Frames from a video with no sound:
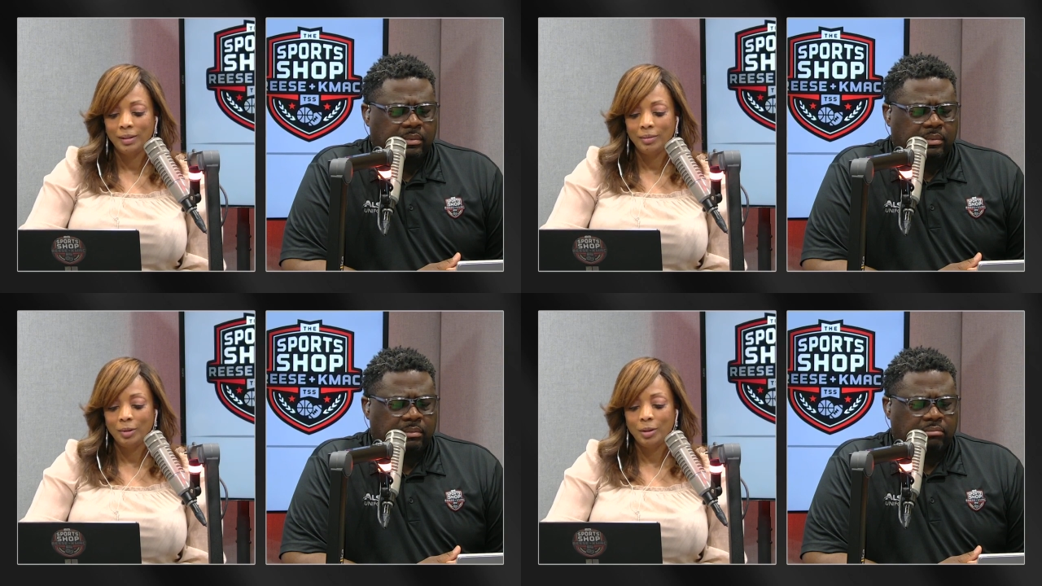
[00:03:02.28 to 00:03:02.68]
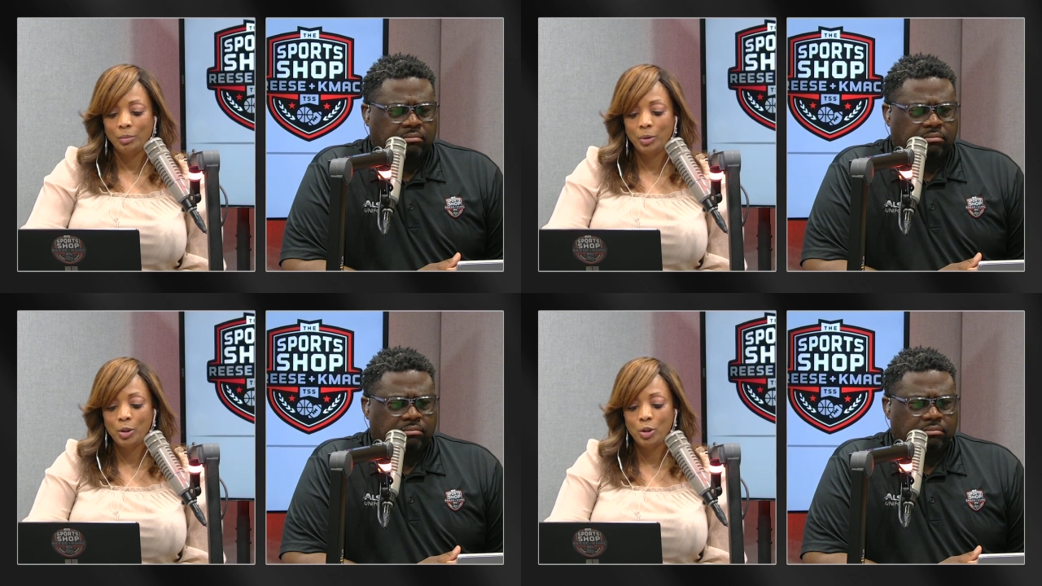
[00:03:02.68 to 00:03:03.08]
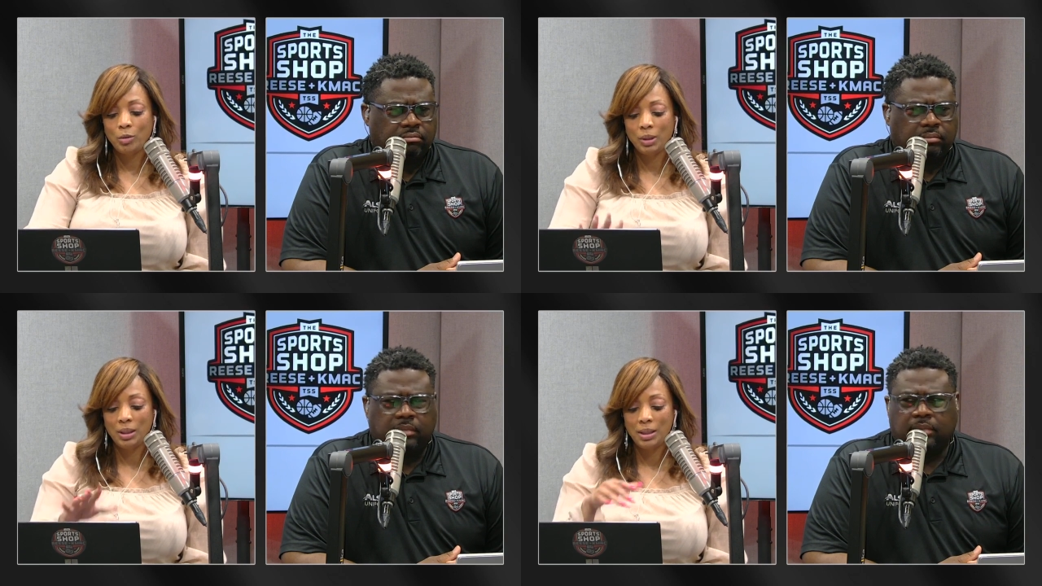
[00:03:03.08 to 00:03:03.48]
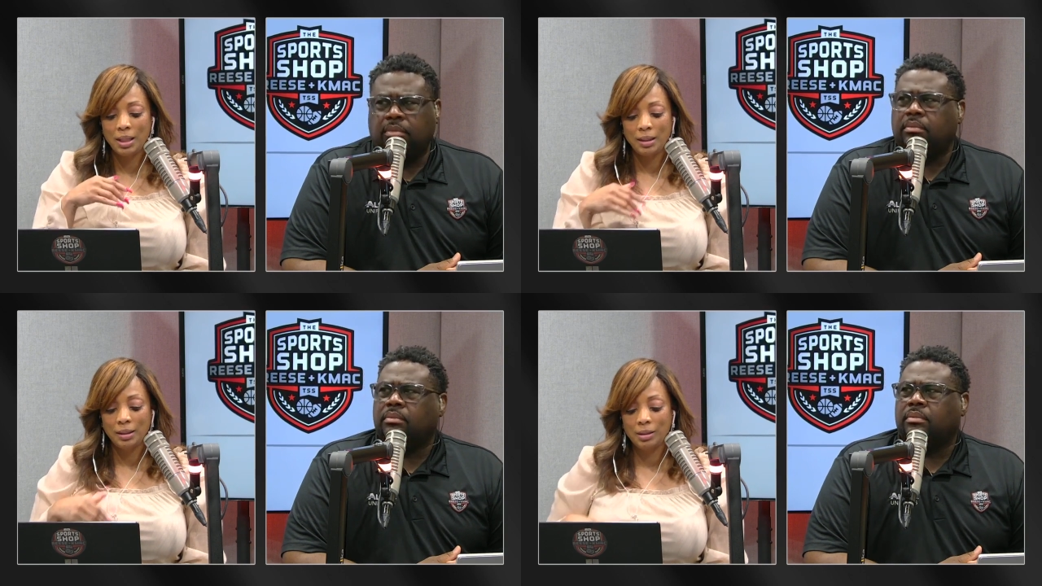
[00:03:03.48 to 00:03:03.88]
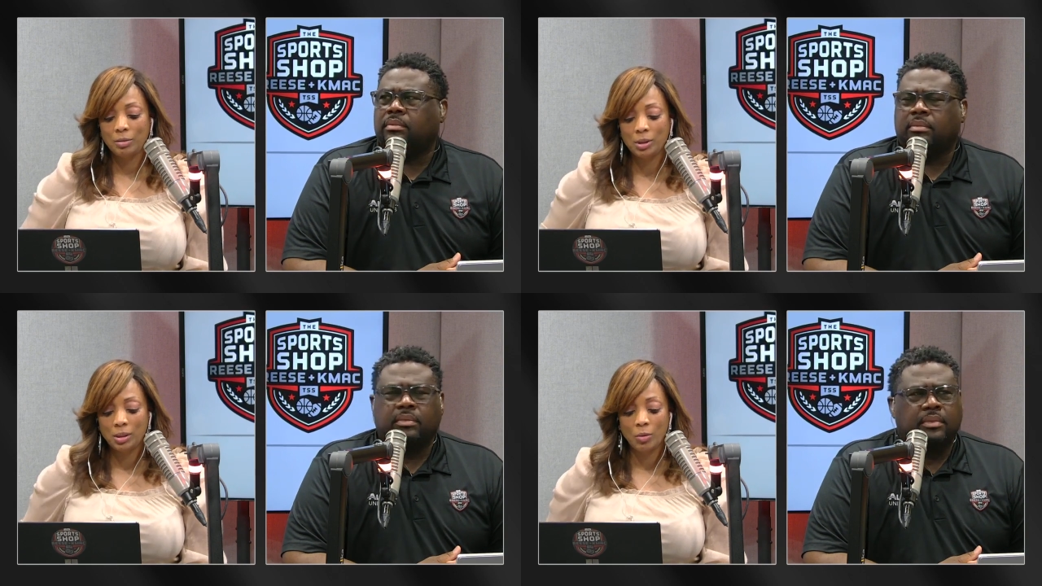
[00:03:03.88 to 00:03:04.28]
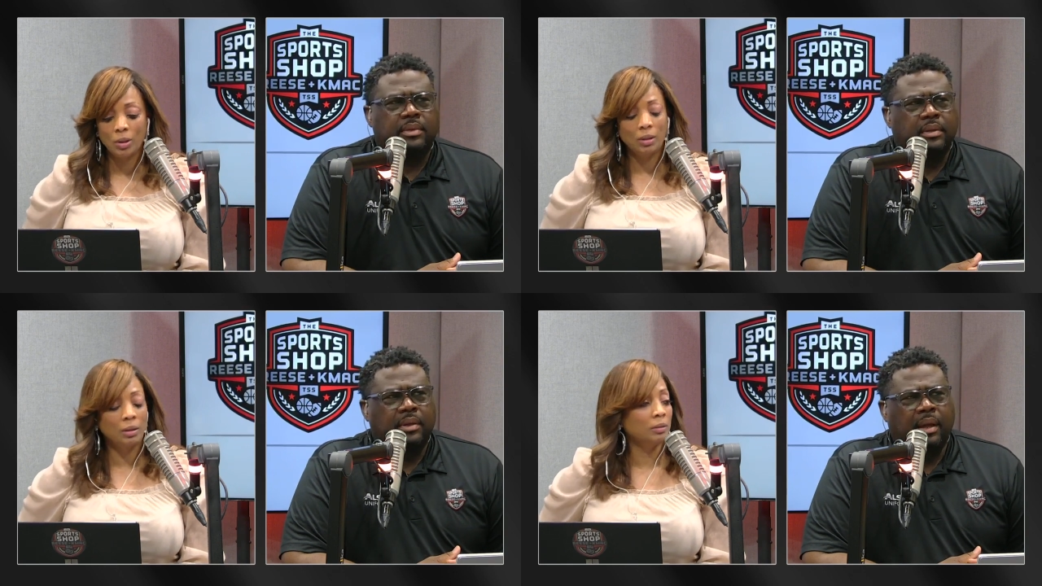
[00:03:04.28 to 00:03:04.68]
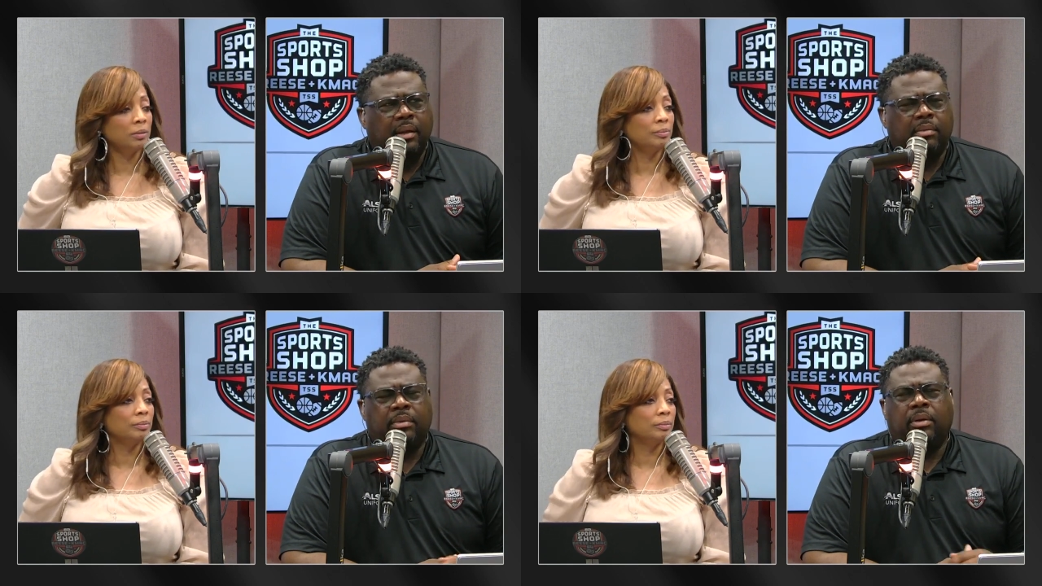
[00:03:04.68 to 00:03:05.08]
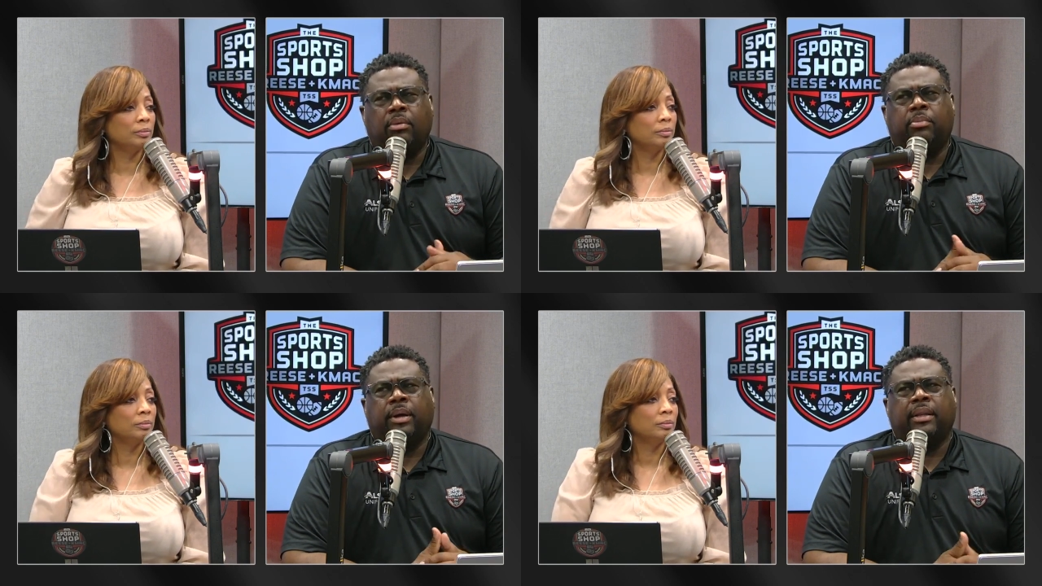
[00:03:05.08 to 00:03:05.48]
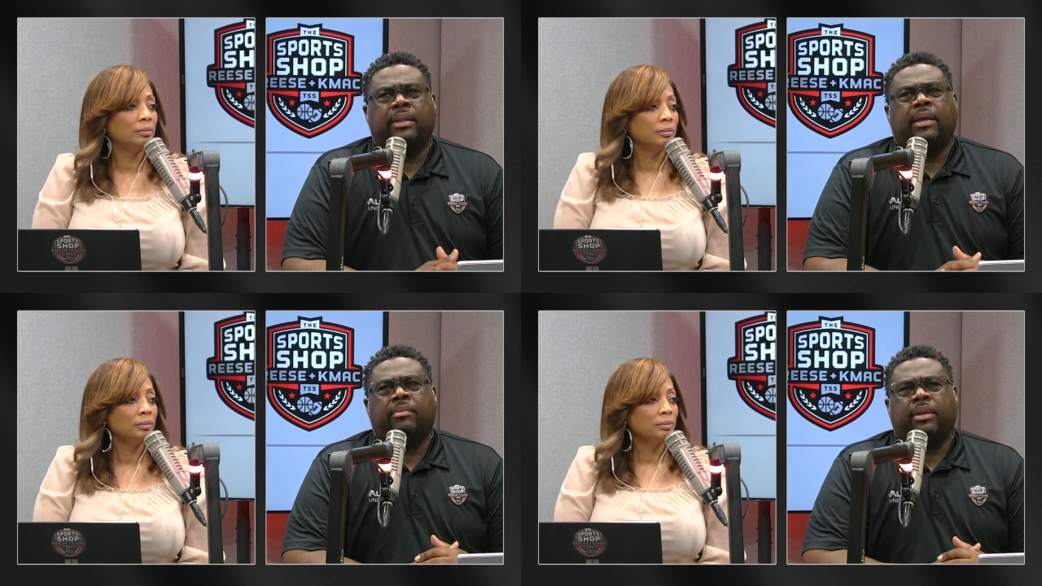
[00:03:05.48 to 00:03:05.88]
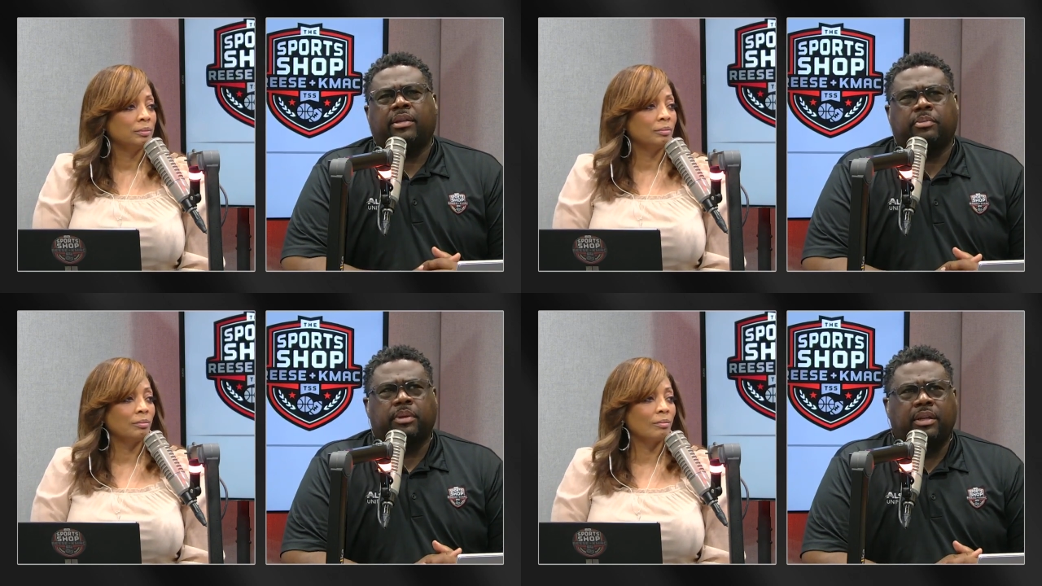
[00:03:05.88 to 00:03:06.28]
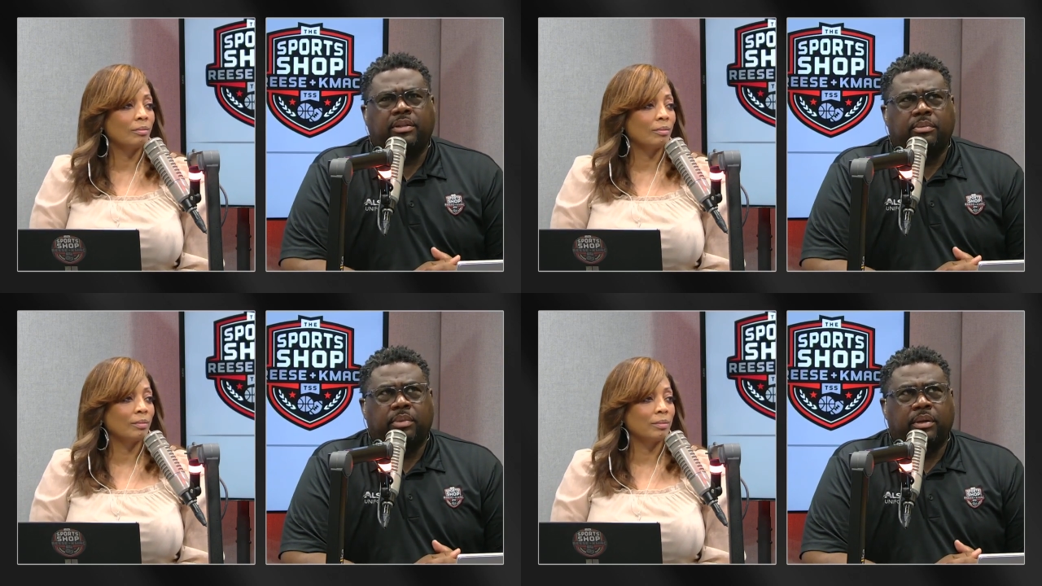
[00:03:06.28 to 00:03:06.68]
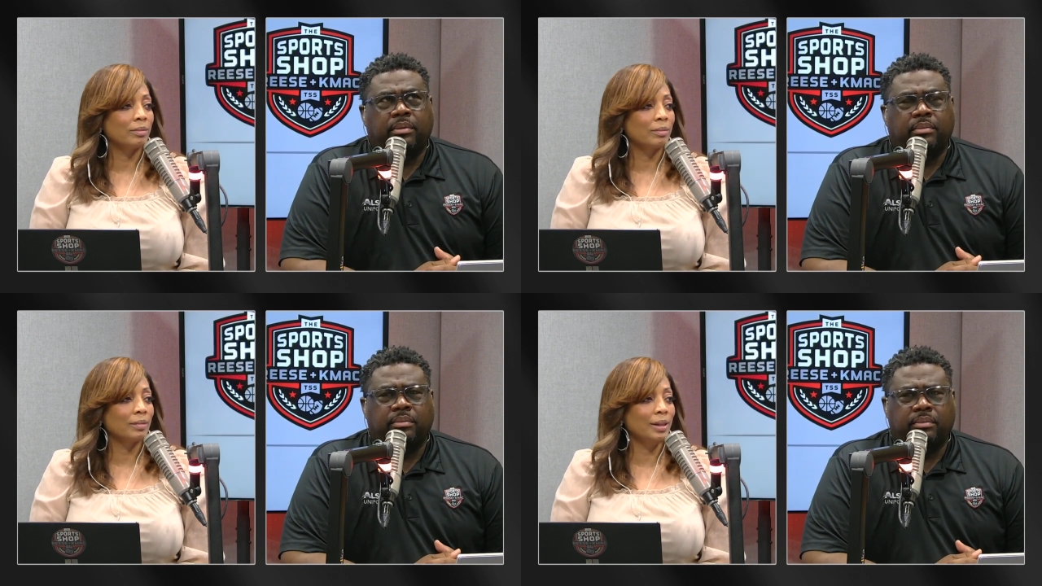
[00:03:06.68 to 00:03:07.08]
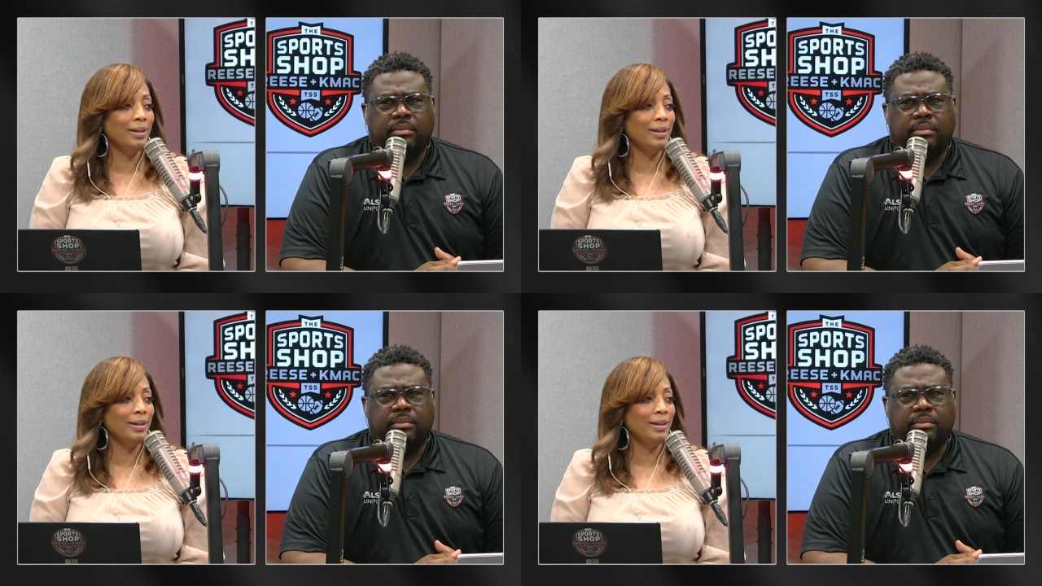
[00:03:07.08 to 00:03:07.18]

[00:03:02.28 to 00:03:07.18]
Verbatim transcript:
Speaker 1: We're going to push you into telling us what's going on.
Speaker 2: I don't know about that explanation, Pam.